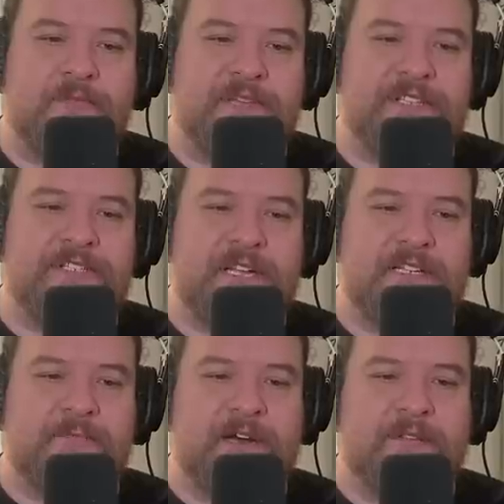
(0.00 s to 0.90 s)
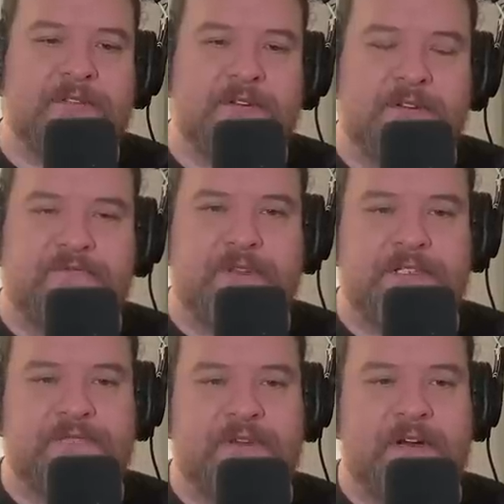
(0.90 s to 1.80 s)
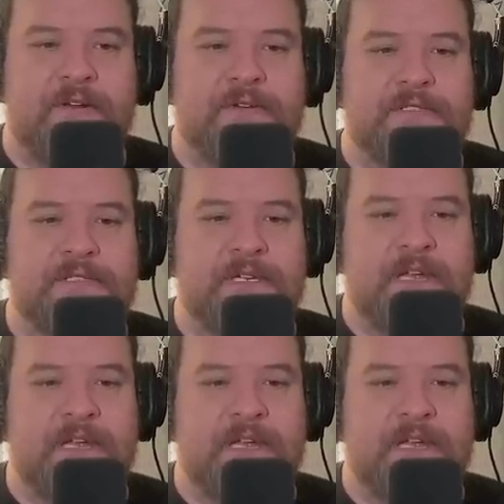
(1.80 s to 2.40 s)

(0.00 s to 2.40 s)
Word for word: Please check them out. They're good friends of ours.